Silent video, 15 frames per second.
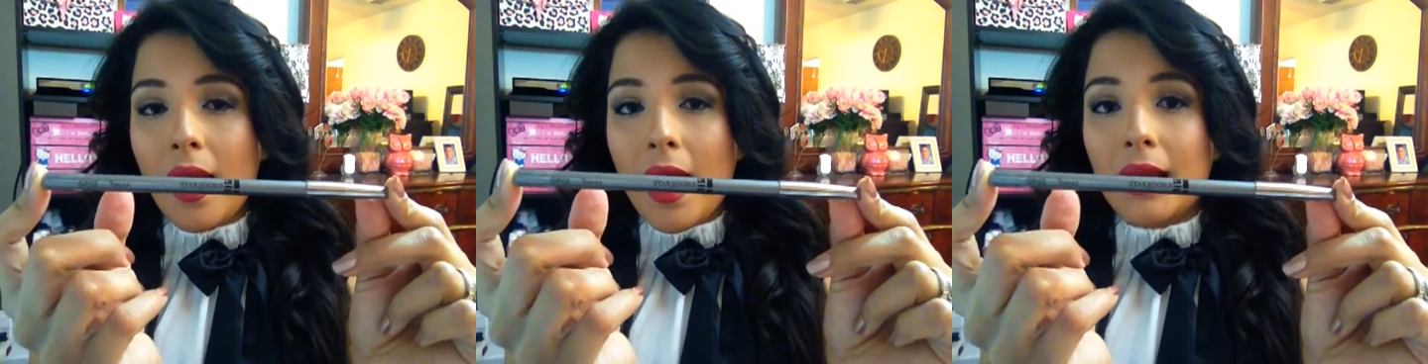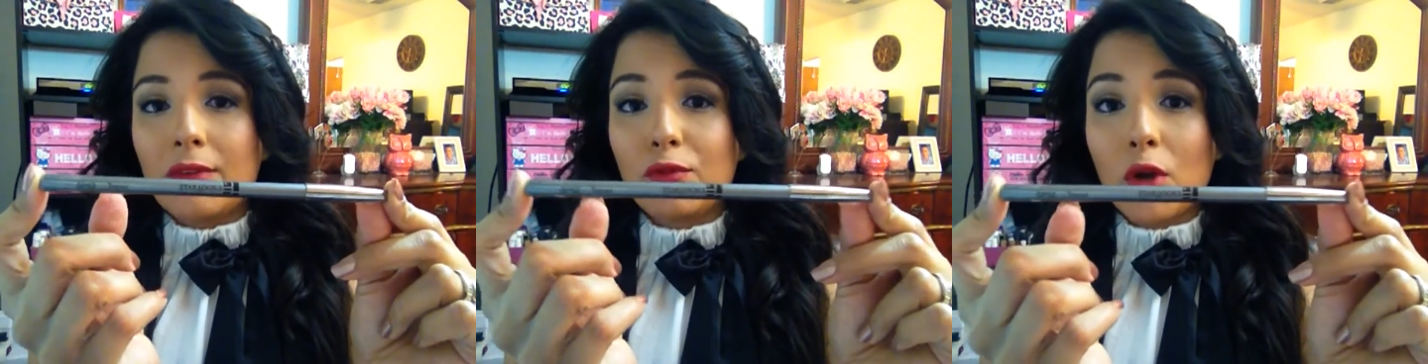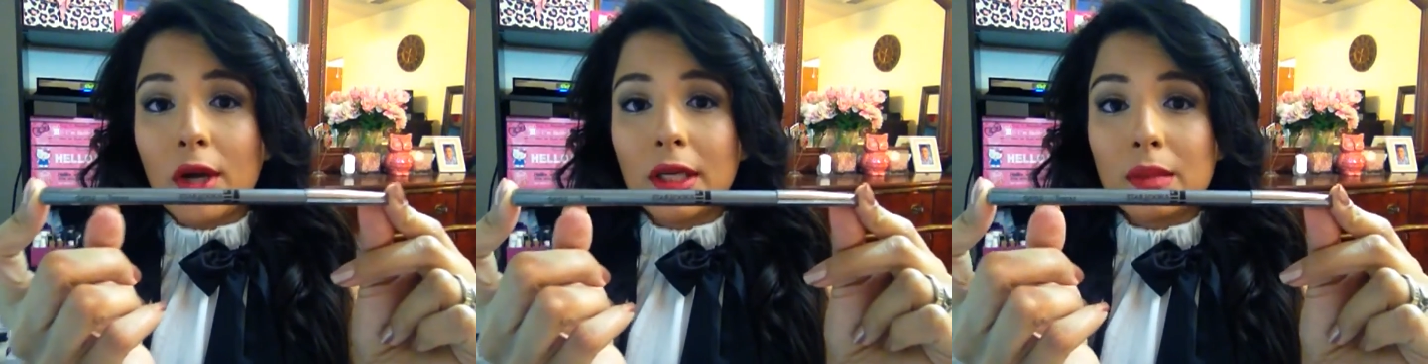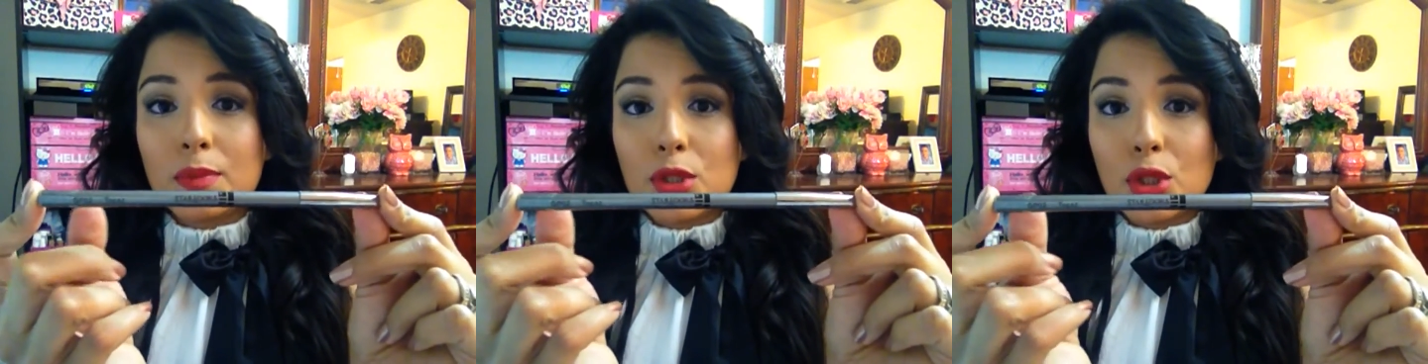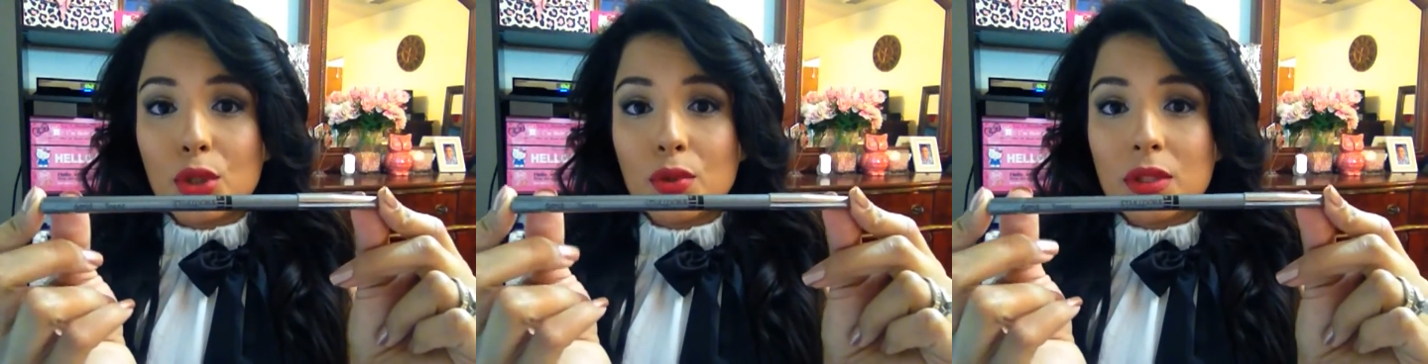And if you are an
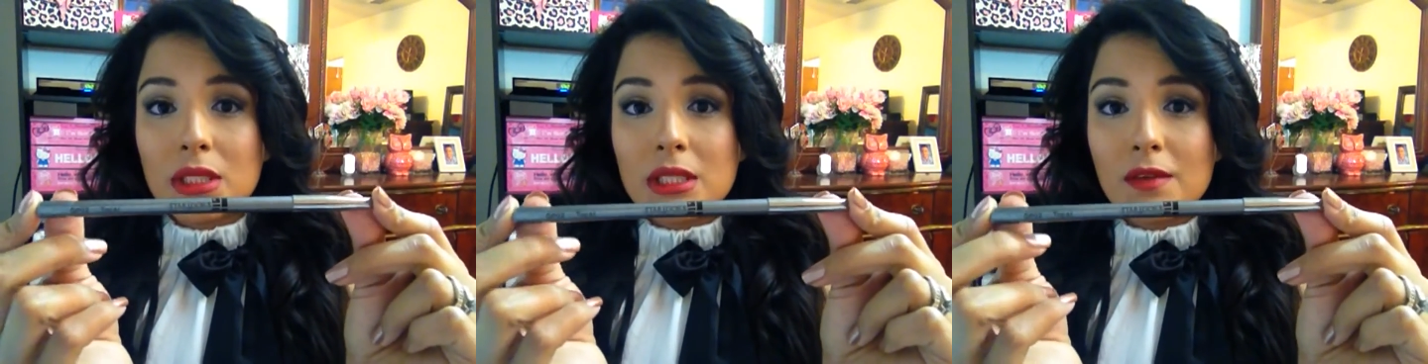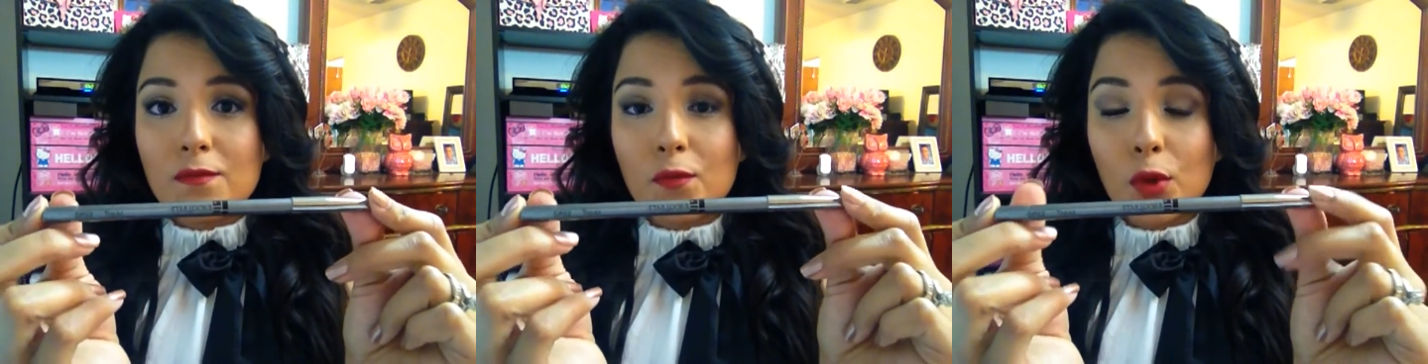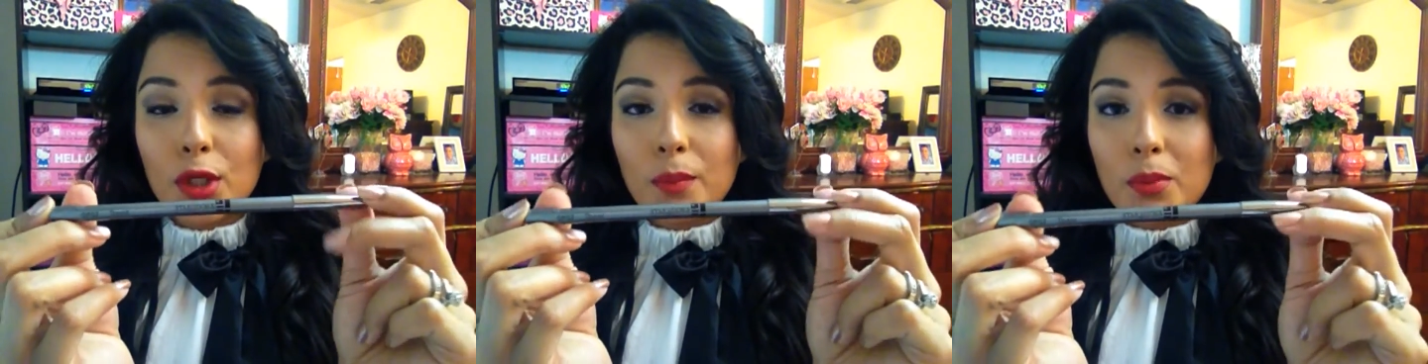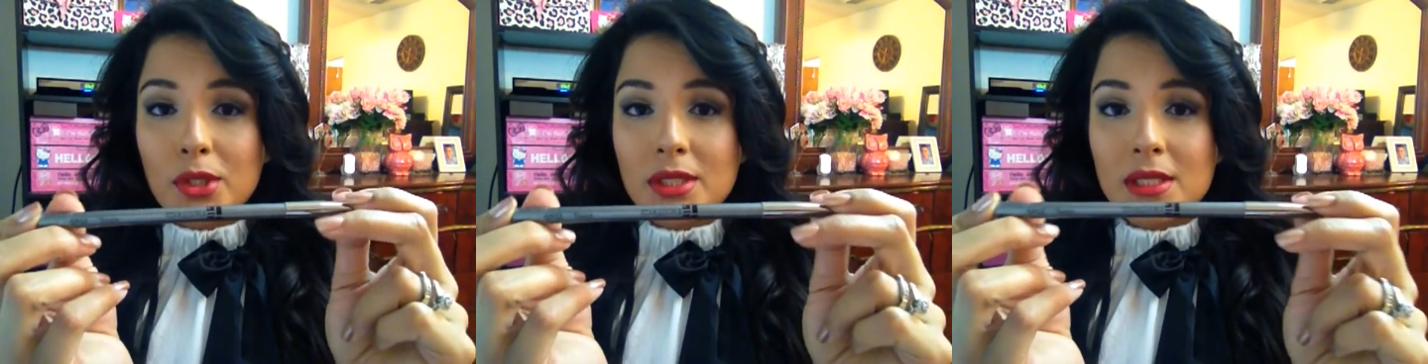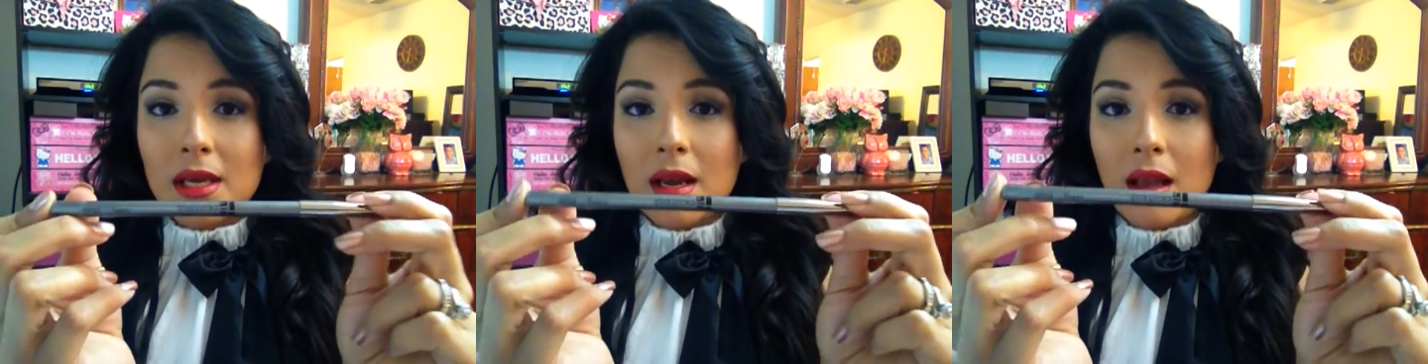Ipster, you receive
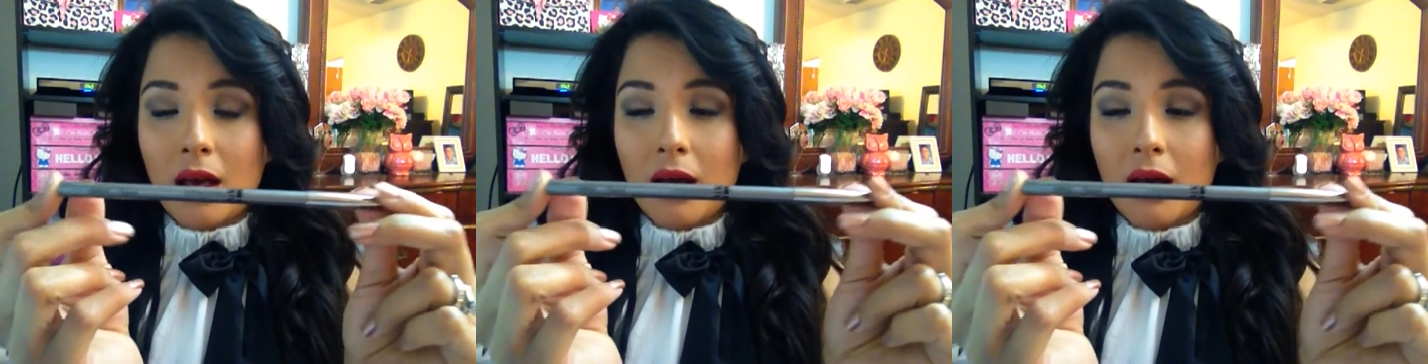40%